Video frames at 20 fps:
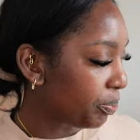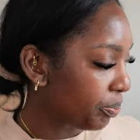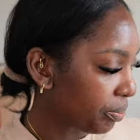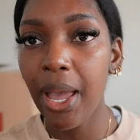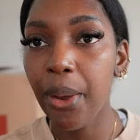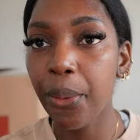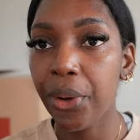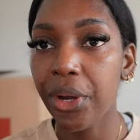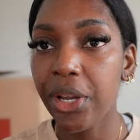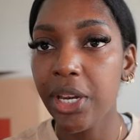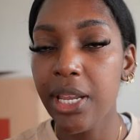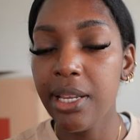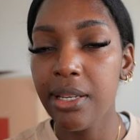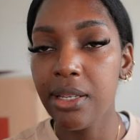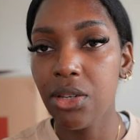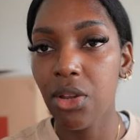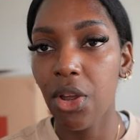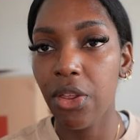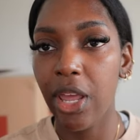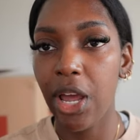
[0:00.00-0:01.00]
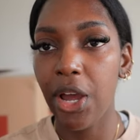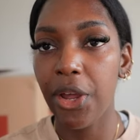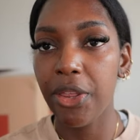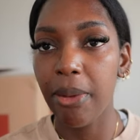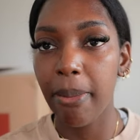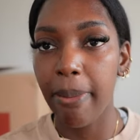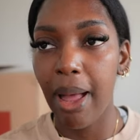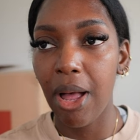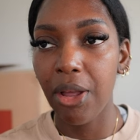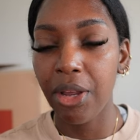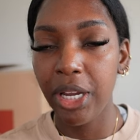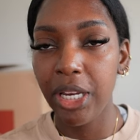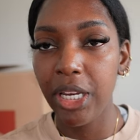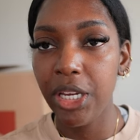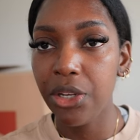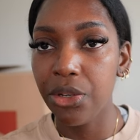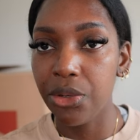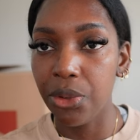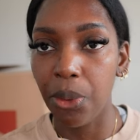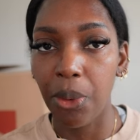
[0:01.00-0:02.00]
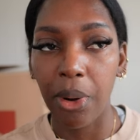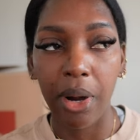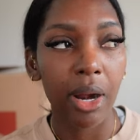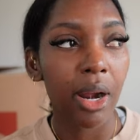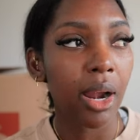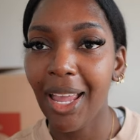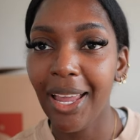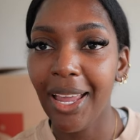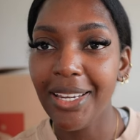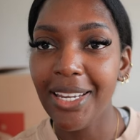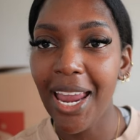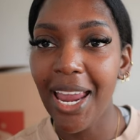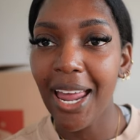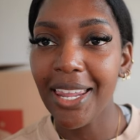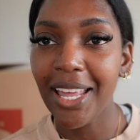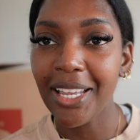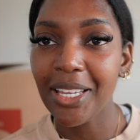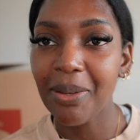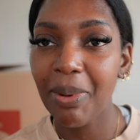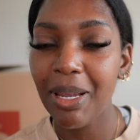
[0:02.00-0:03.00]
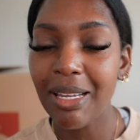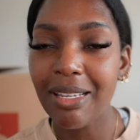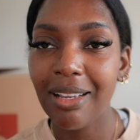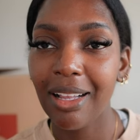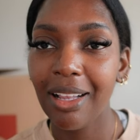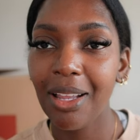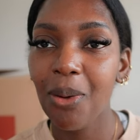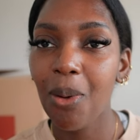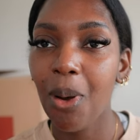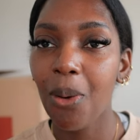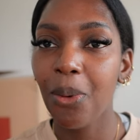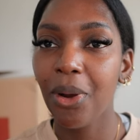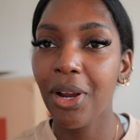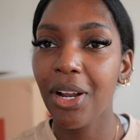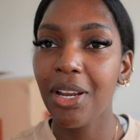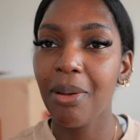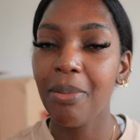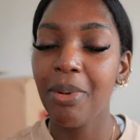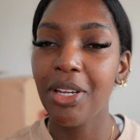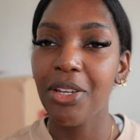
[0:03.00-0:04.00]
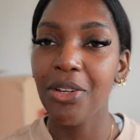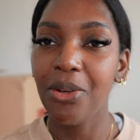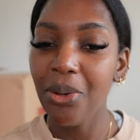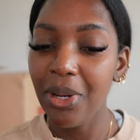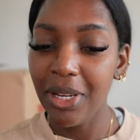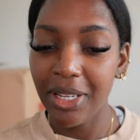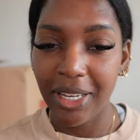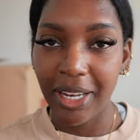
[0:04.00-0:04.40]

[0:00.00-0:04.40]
and we're gonna install that on the balcony door. And yeah, that's basically what we're gonna be doing